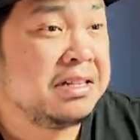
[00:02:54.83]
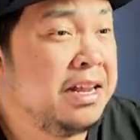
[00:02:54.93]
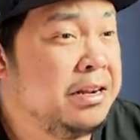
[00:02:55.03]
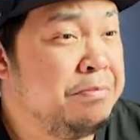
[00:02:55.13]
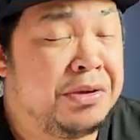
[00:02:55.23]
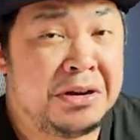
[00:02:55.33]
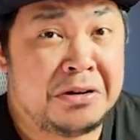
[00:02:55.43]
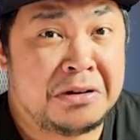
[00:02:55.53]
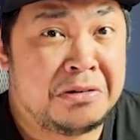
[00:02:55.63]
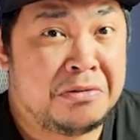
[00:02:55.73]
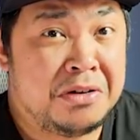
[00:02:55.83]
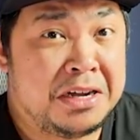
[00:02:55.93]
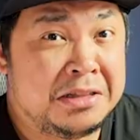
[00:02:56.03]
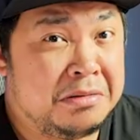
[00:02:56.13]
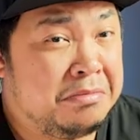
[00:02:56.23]
Slightly better,
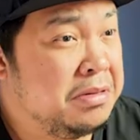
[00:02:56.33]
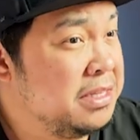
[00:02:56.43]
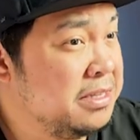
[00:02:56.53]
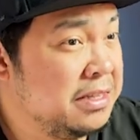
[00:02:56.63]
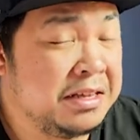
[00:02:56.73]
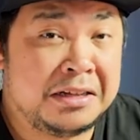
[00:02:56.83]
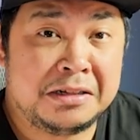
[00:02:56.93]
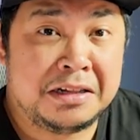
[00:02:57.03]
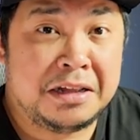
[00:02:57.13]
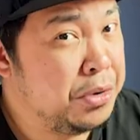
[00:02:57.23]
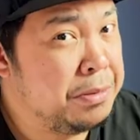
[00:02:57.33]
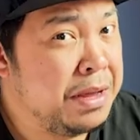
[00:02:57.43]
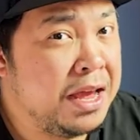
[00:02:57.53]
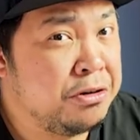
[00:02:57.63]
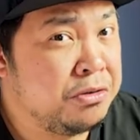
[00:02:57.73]
right? But still pretty
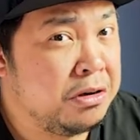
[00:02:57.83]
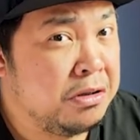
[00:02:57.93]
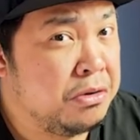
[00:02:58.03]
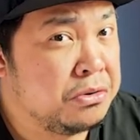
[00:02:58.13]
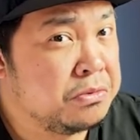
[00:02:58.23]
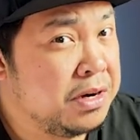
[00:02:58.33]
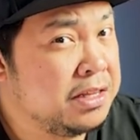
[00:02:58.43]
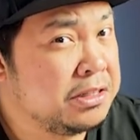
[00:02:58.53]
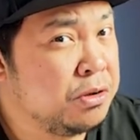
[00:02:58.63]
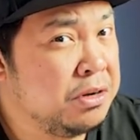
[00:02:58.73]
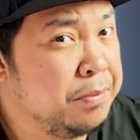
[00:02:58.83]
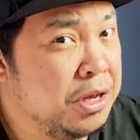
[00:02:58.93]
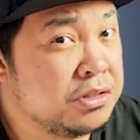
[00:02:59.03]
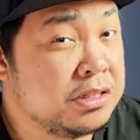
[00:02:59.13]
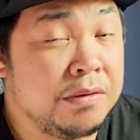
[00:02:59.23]
bad on the lows, right? It's only
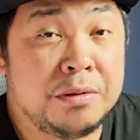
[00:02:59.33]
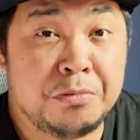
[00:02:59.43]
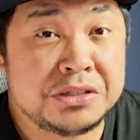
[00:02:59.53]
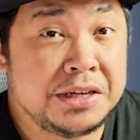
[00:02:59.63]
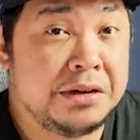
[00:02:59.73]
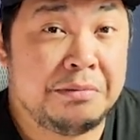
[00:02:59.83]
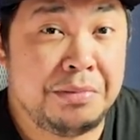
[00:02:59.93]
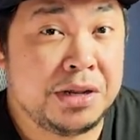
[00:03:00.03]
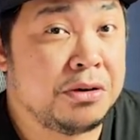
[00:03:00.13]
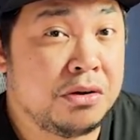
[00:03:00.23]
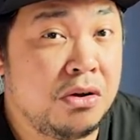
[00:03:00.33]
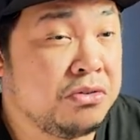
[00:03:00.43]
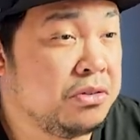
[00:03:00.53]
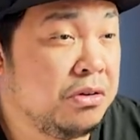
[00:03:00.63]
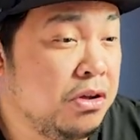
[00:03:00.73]
about 7% better on the